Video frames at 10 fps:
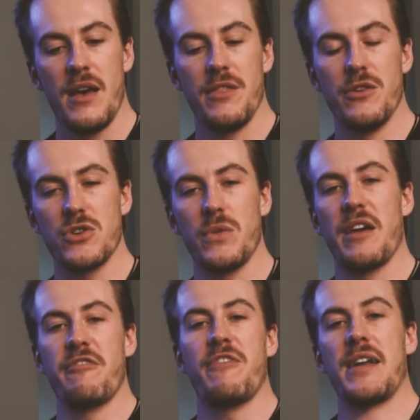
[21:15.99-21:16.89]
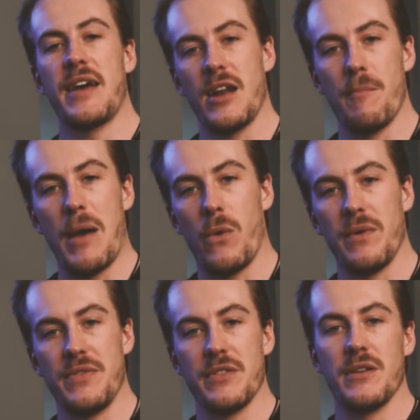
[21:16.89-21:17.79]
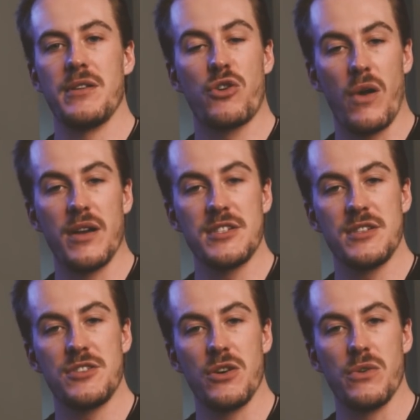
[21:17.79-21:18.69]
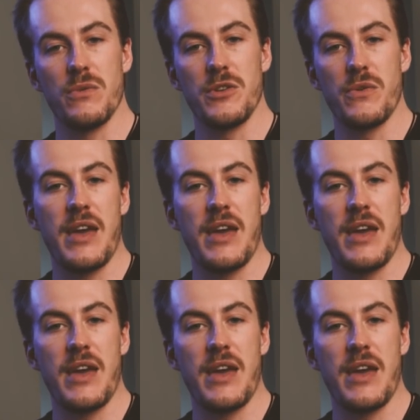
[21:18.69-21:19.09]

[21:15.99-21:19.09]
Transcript: There's only a finite amount in the crust, so